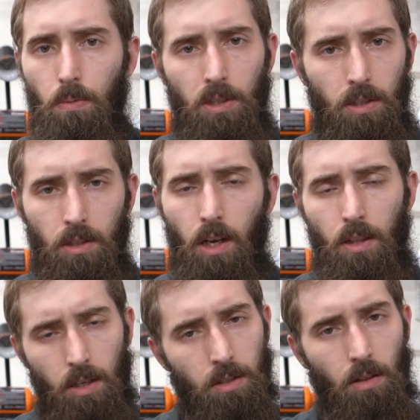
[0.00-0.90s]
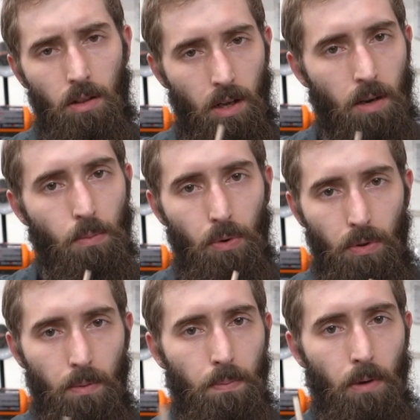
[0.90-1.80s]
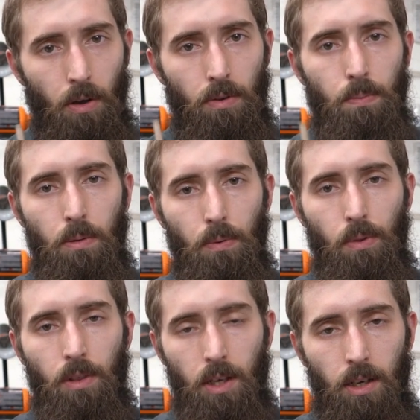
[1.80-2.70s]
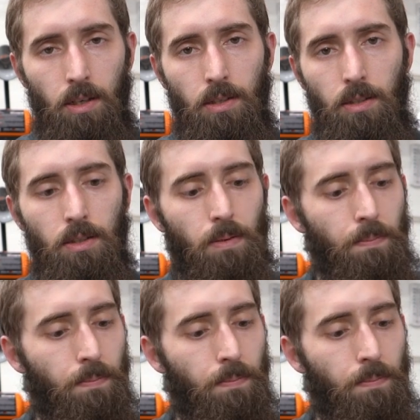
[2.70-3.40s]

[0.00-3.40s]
because I think it's a lot more than other people think it is.